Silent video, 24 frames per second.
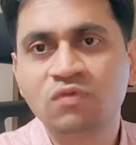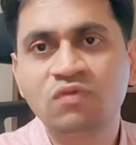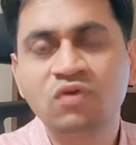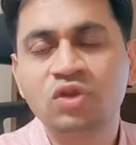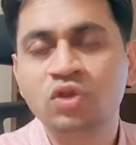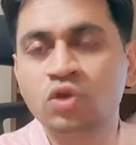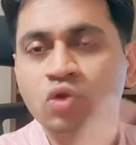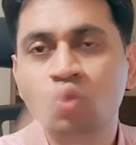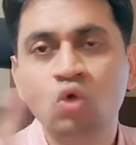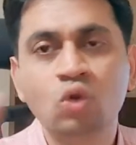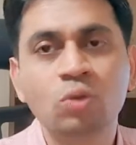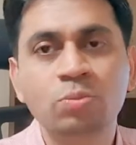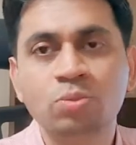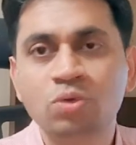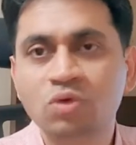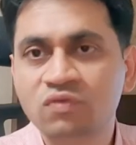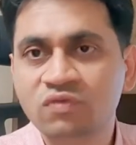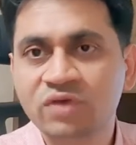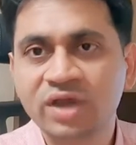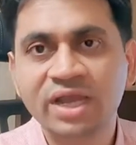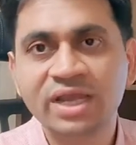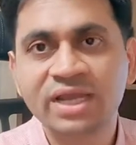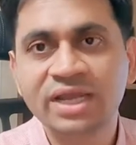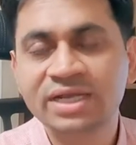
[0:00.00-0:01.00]
for your whole
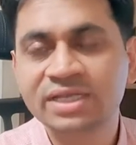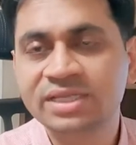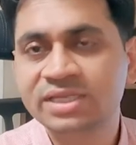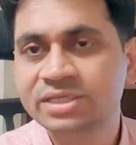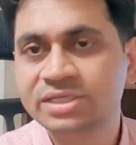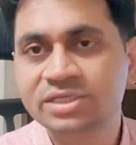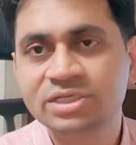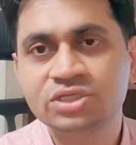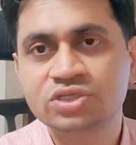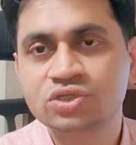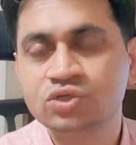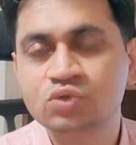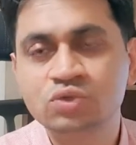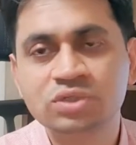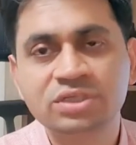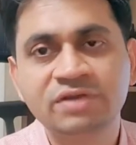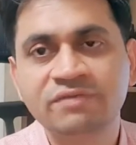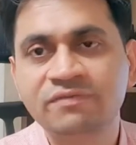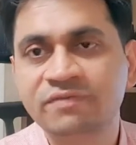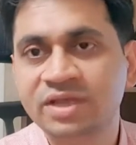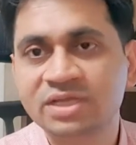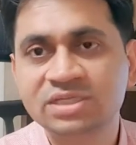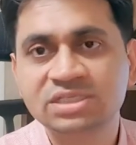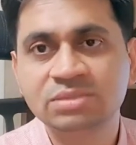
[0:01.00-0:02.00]
profile and then just use
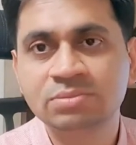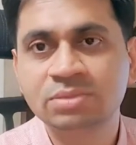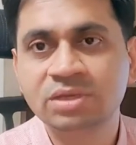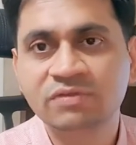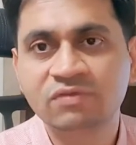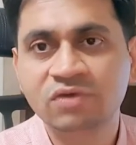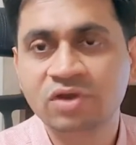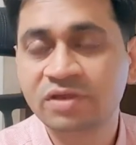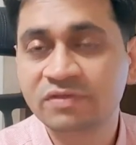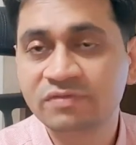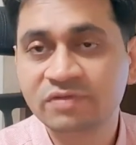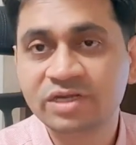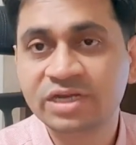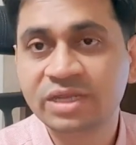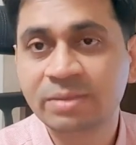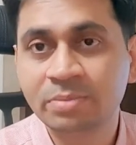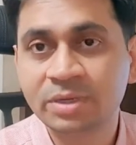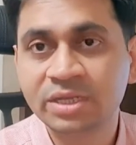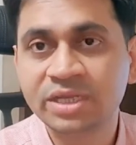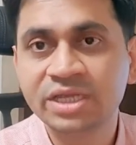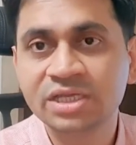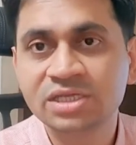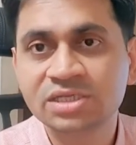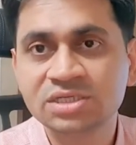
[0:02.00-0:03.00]
it flexibly for different
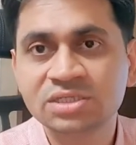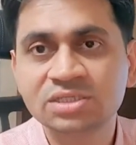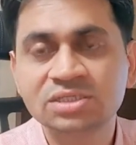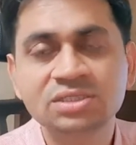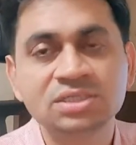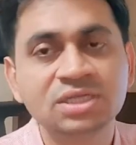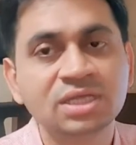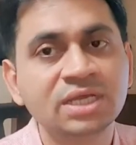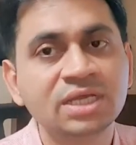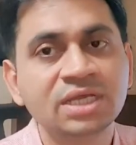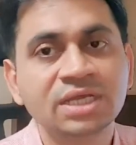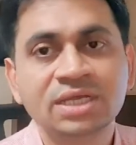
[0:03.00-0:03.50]
applications.